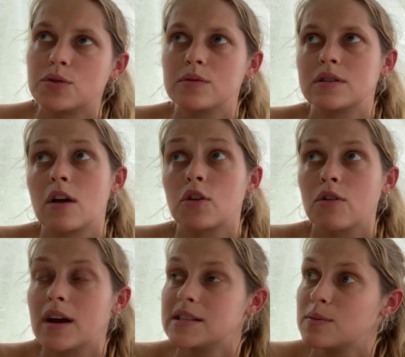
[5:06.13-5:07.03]
which was
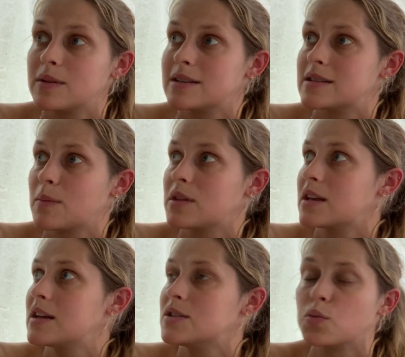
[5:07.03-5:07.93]
crazy because some of
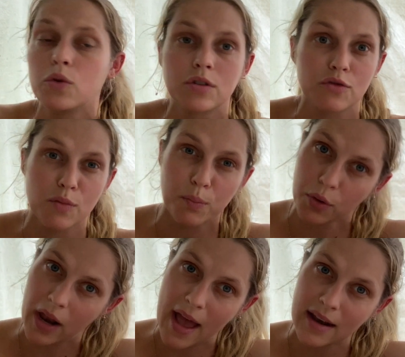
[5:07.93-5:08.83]
the kids walked through a
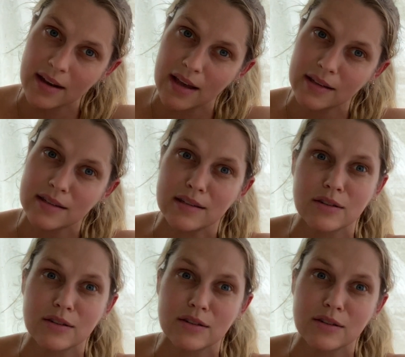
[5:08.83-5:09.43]
bull ant nest.